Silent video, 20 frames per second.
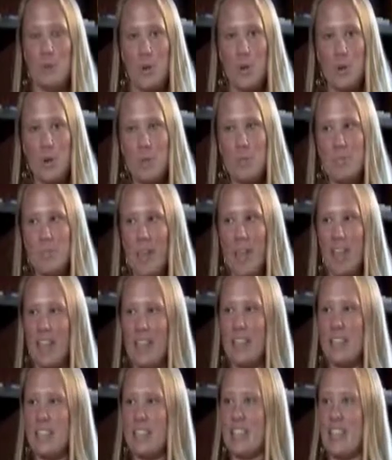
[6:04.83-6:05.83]
Forum
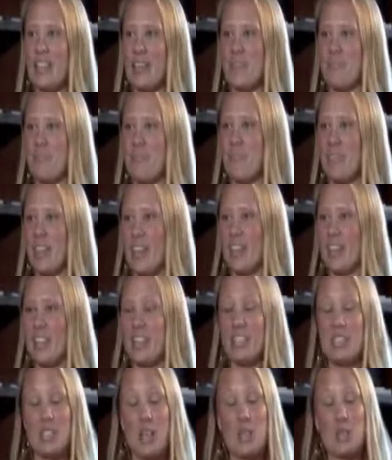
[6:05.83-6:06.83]
and um,
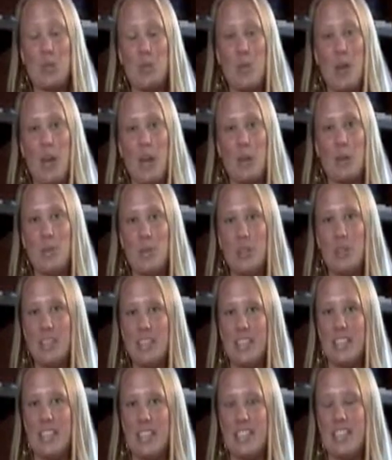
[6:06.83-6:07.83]
the International Baha'i
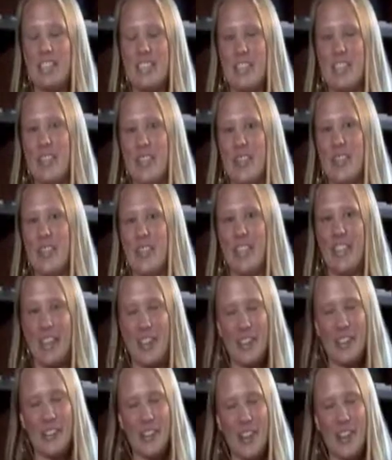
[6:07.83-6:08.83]
Community. So
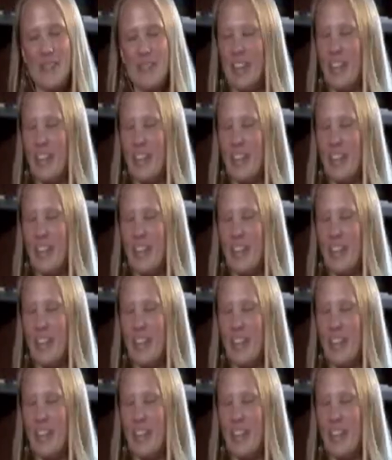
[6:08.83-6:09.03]
thank you very